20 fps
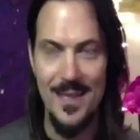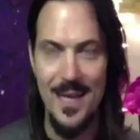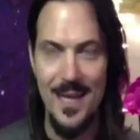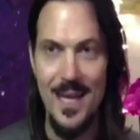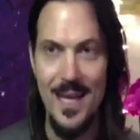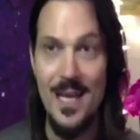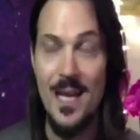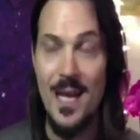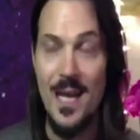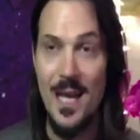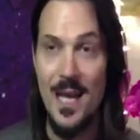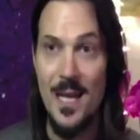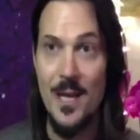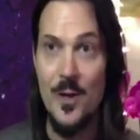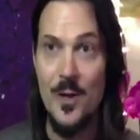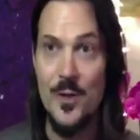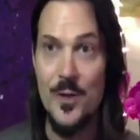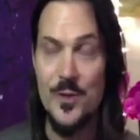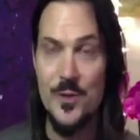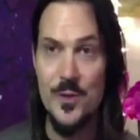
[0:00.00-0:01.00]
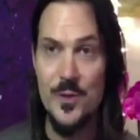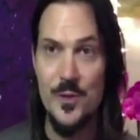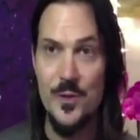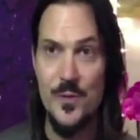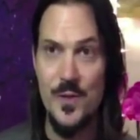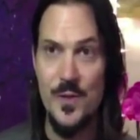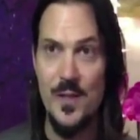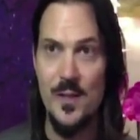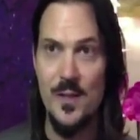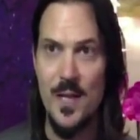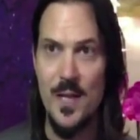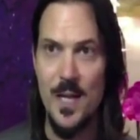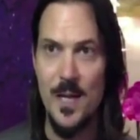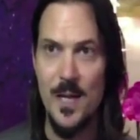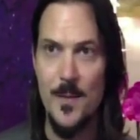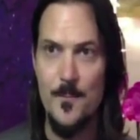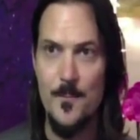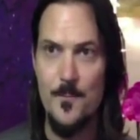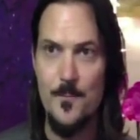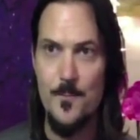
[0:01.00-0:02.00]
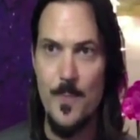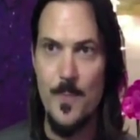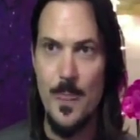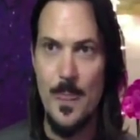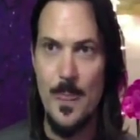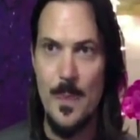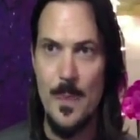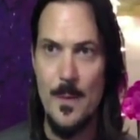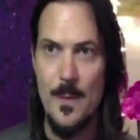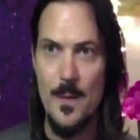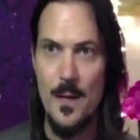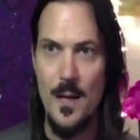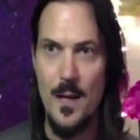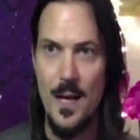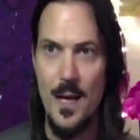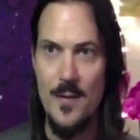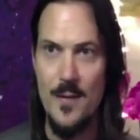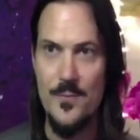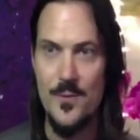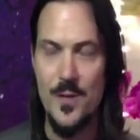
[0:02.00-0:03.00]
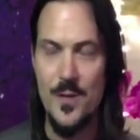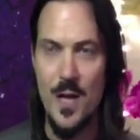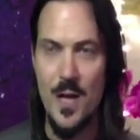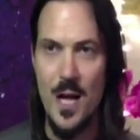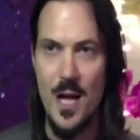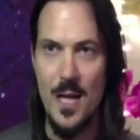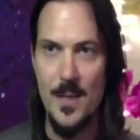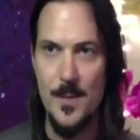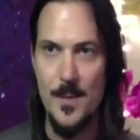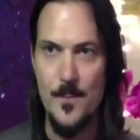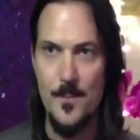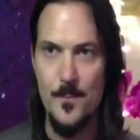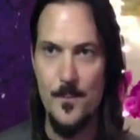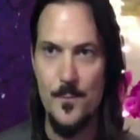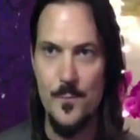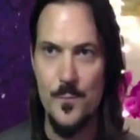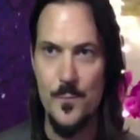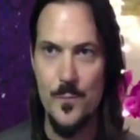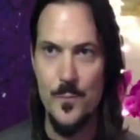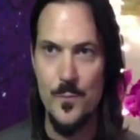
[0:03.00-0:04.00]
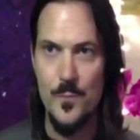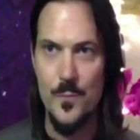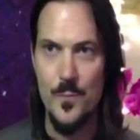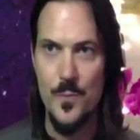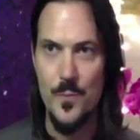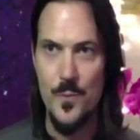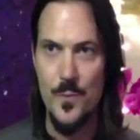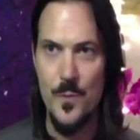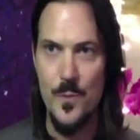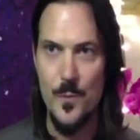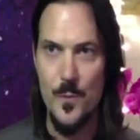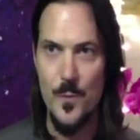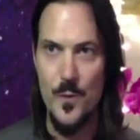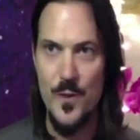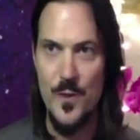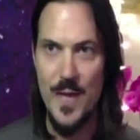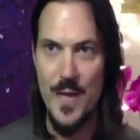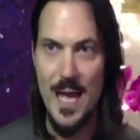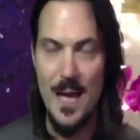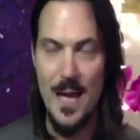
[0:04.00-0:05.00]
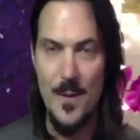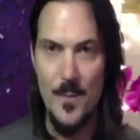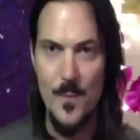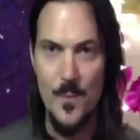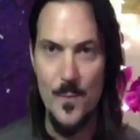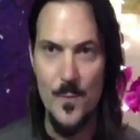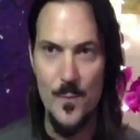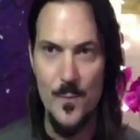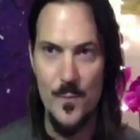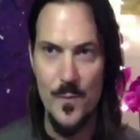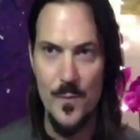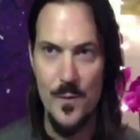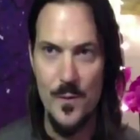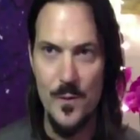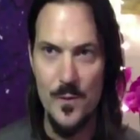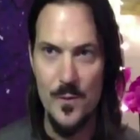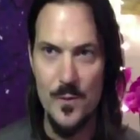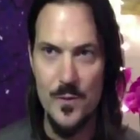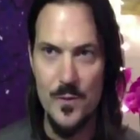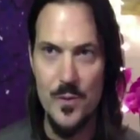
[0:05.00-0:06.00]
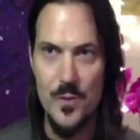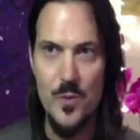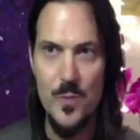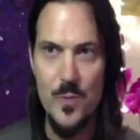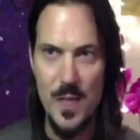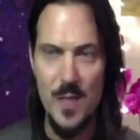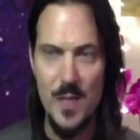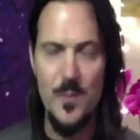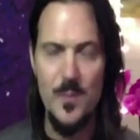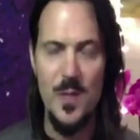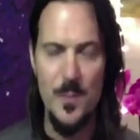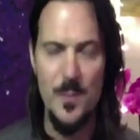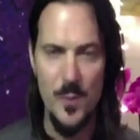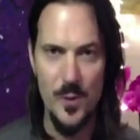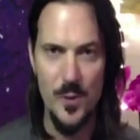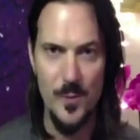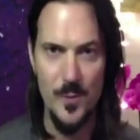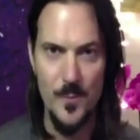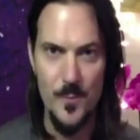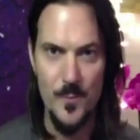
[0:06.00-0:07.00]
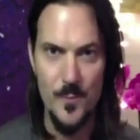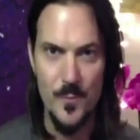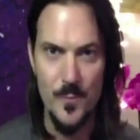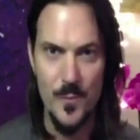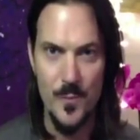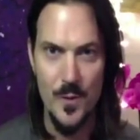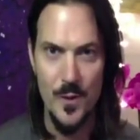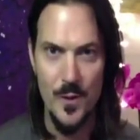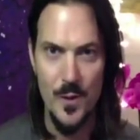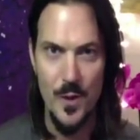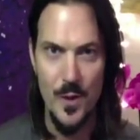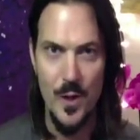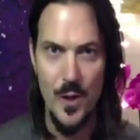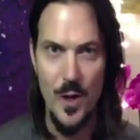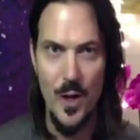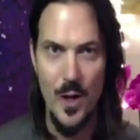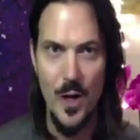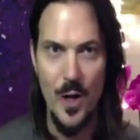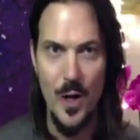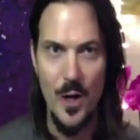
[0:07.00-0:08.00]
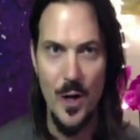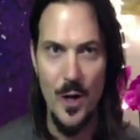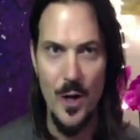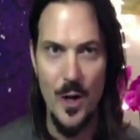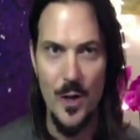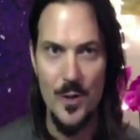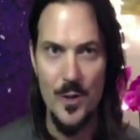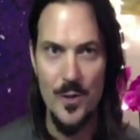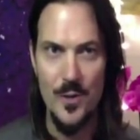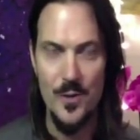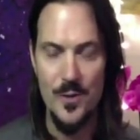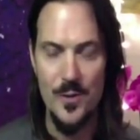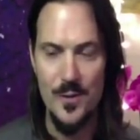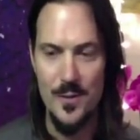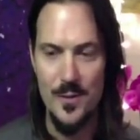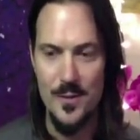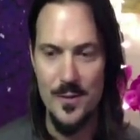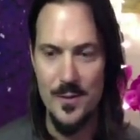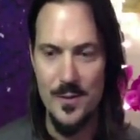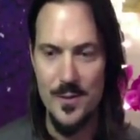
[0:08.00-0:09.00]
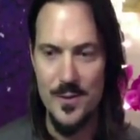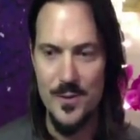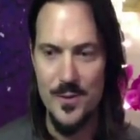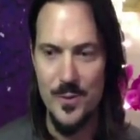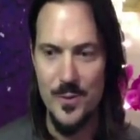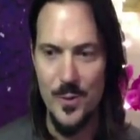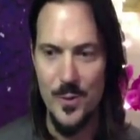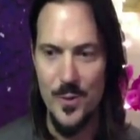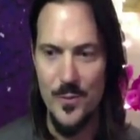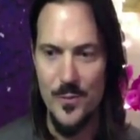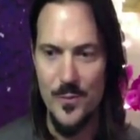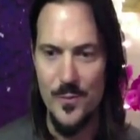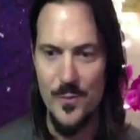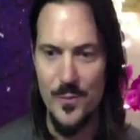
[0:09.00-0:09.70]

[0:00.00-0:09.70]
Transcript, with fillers: and I and I also just feel like I've gotten that too many people are are sort of